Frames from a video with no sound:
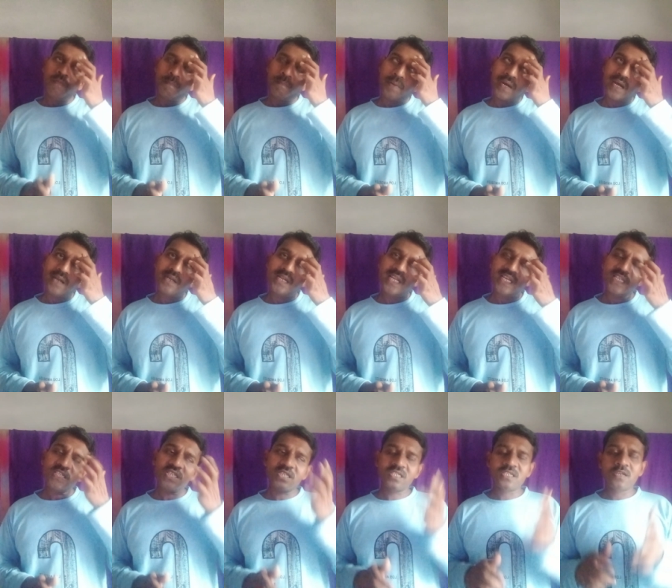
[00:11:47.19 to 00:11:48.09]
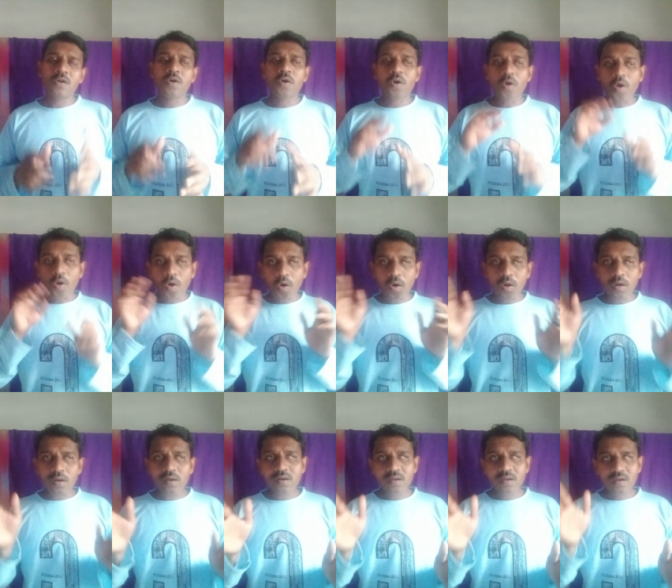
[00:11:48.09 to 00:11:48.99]
parties
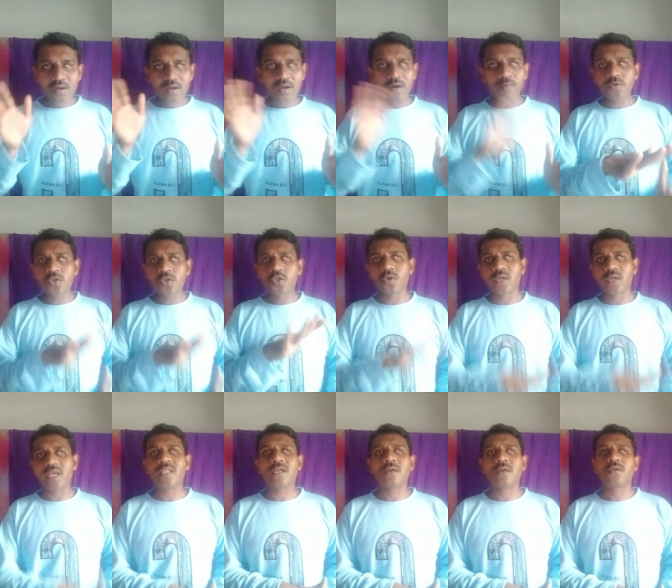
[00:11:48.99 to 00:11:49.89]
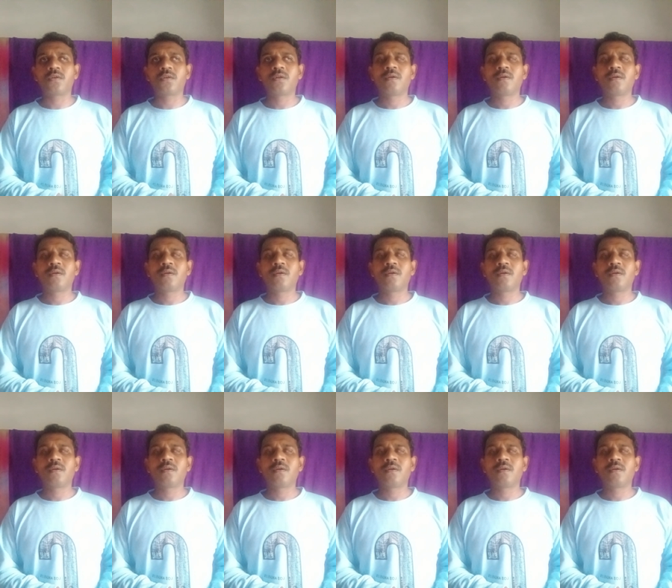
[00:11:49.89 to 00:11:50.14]
all come together